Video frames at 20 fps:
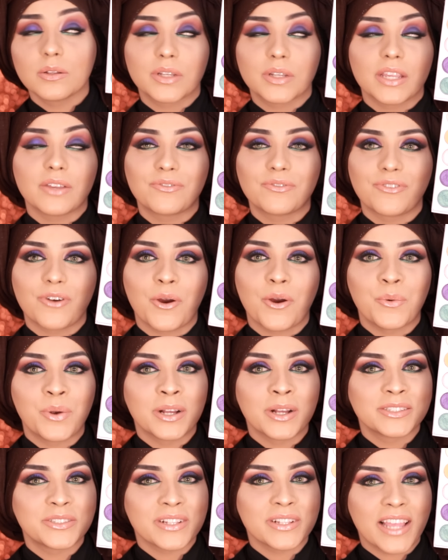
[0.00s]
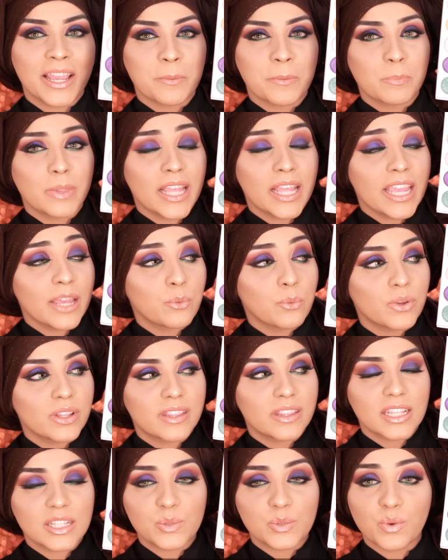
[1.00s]
looking forward to like playing
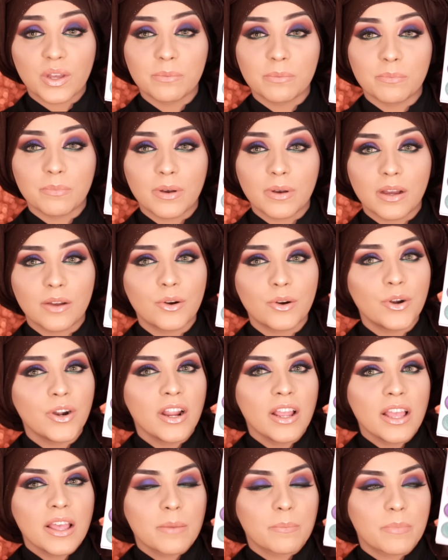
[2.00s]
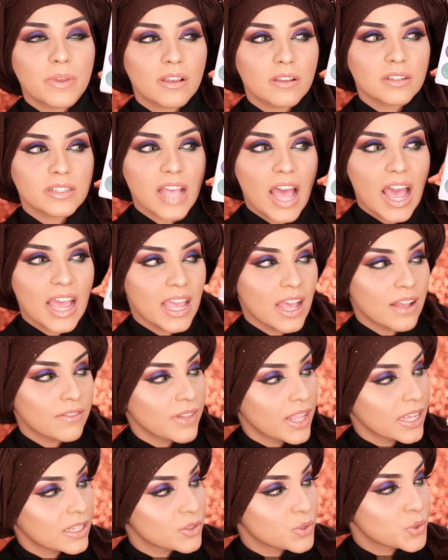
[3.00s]
with this one more because I have
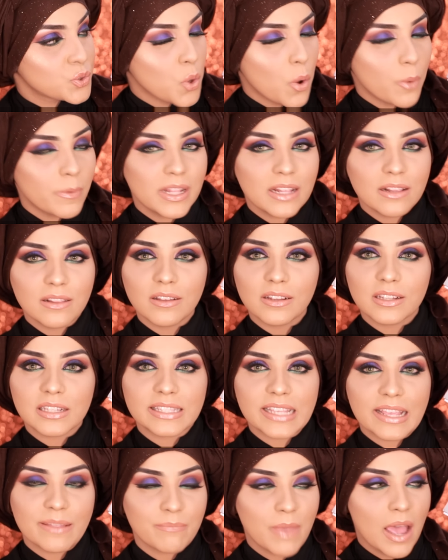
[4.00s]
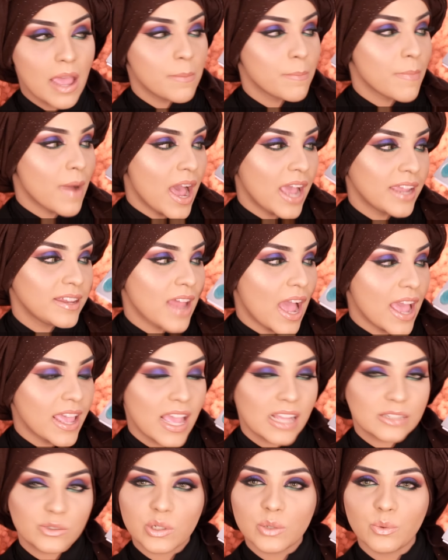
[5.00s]
like so many looks in my mind.
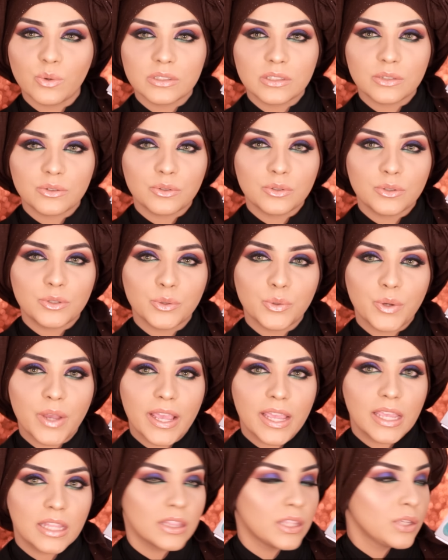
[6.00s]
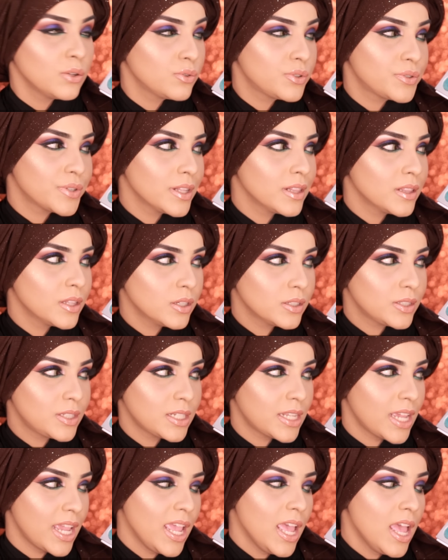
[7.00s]
I actually wanted to do a neutral look
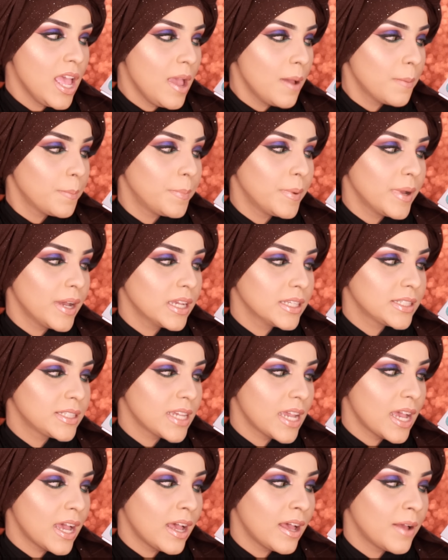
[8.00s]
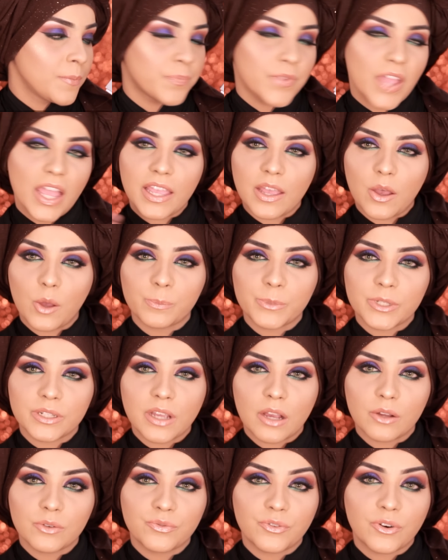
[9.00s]
today, but I opted
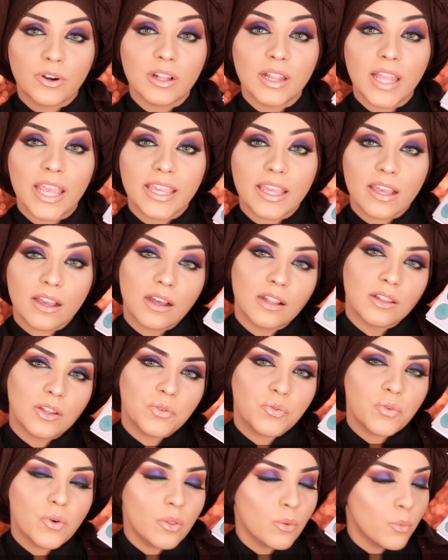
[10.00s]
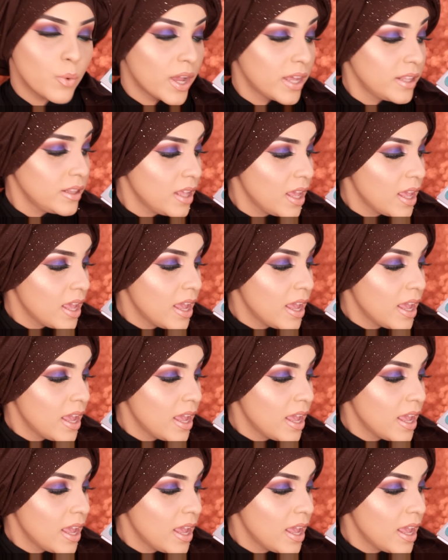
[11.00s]
out for like a colorful one,